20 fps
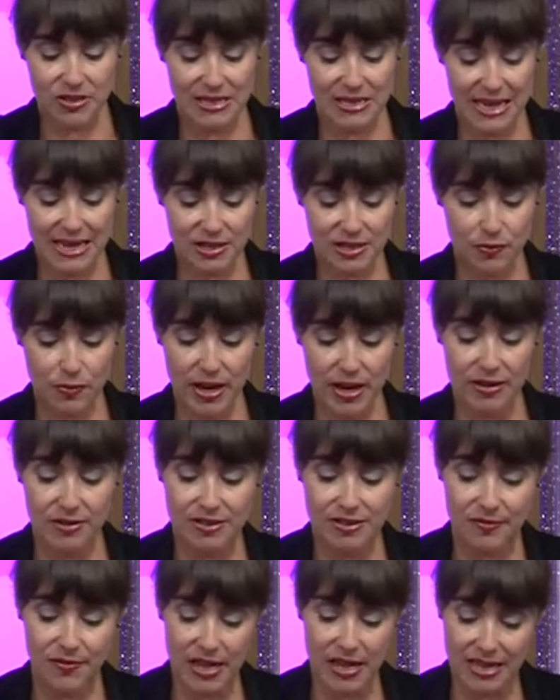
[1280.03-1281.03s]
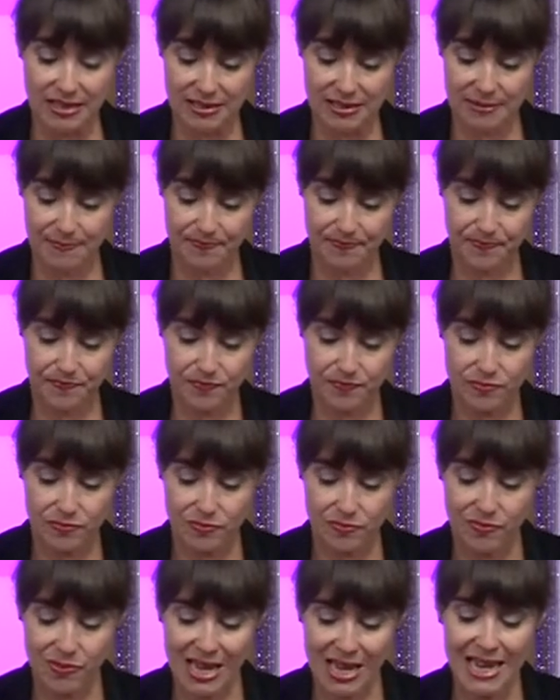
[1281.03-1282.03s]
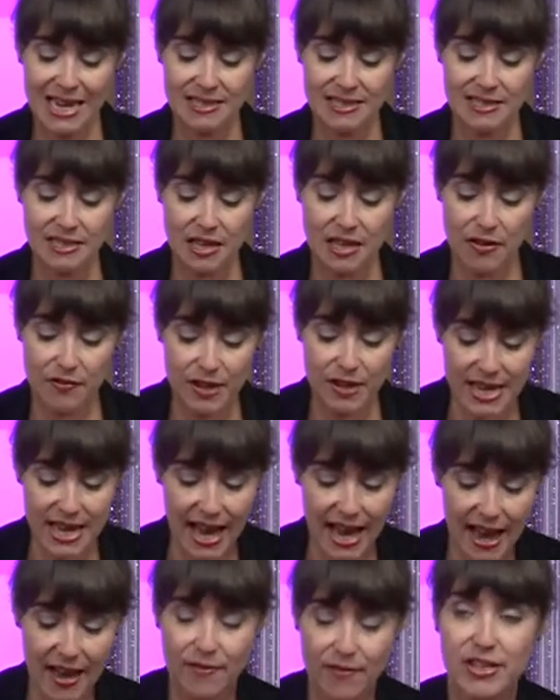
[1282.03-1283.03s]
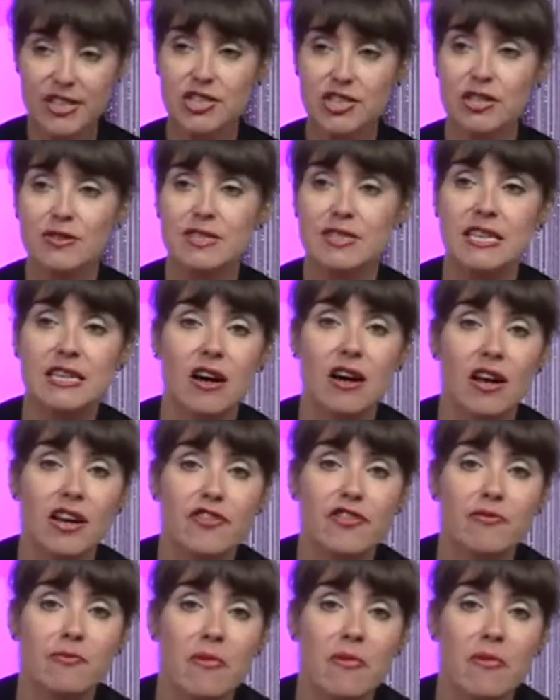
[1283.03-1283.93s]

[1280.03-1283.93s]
six reels of this. It's lovely heavy duty kind of